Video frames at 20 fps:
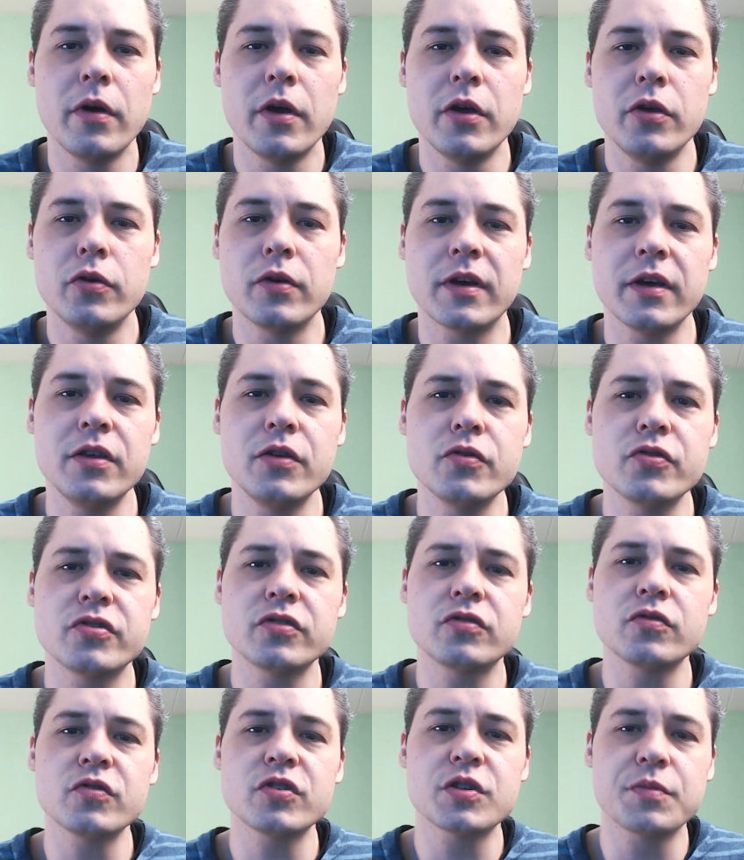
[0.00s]
You can use it
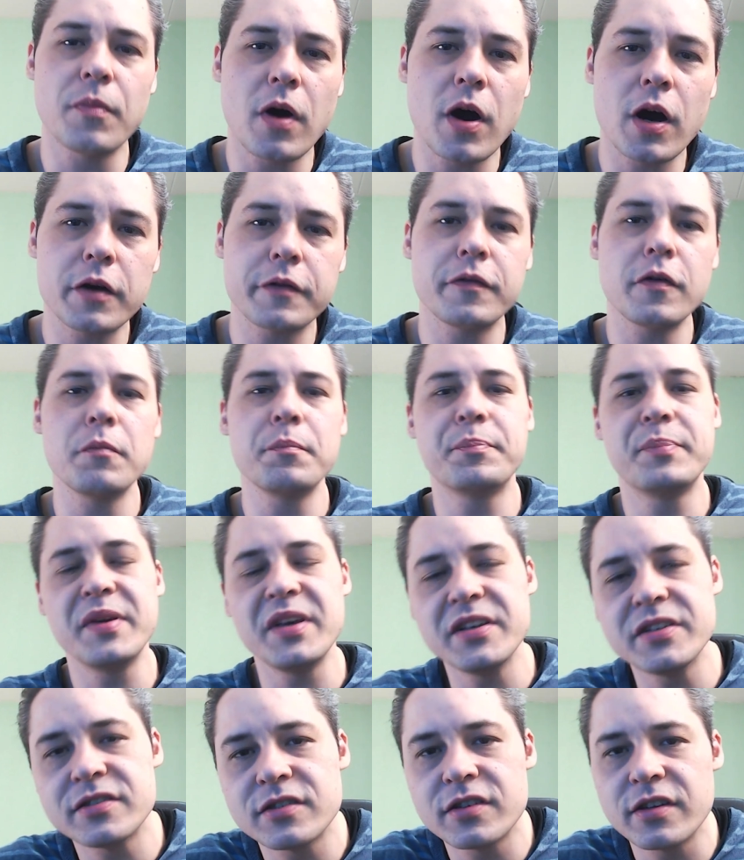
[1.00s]
on smartphone,
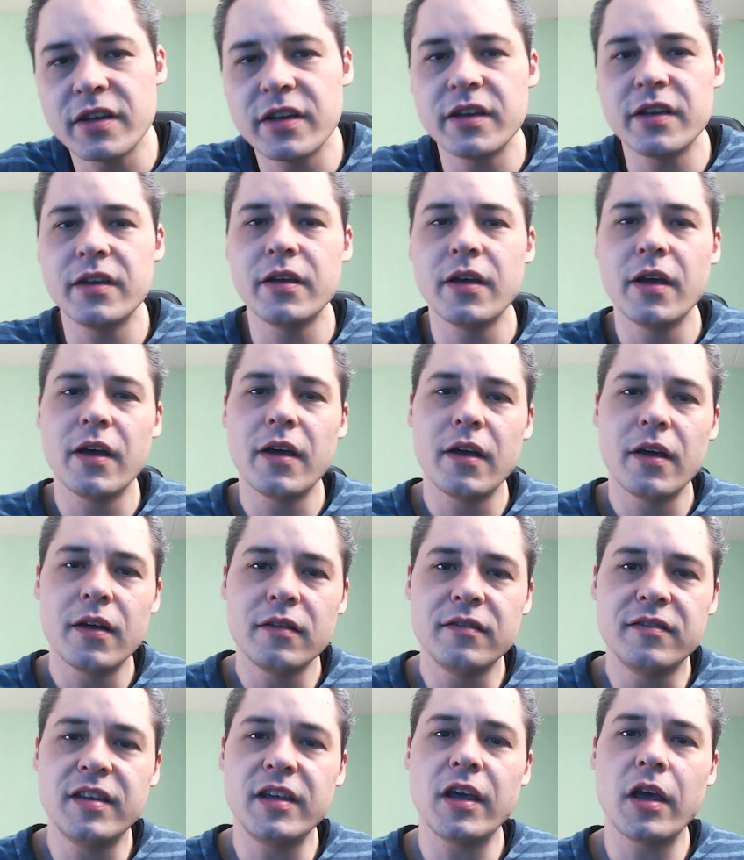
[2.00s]
PC,
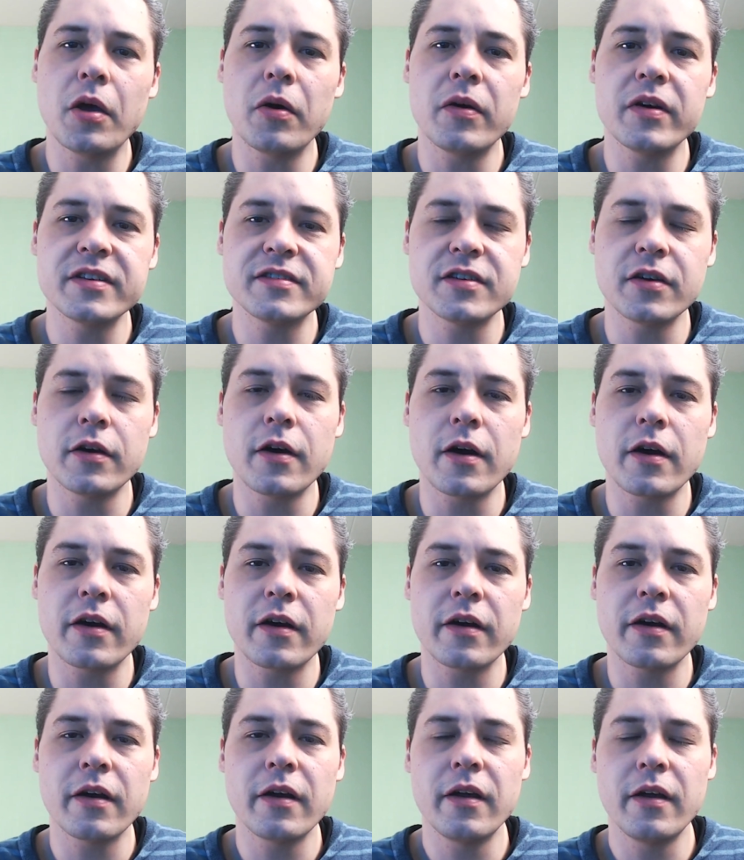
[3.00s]

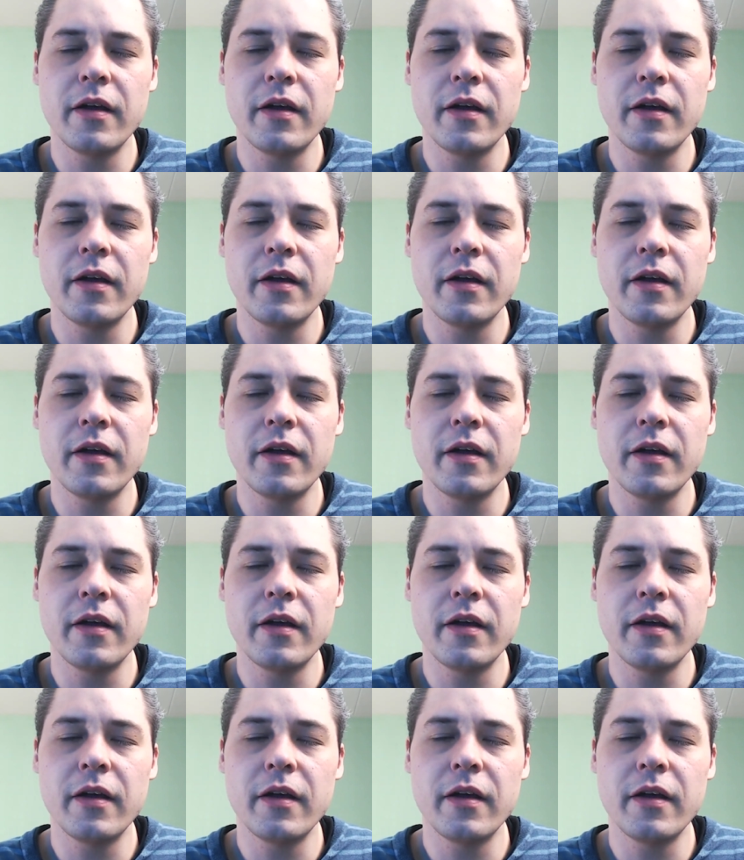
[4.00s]
DSLR.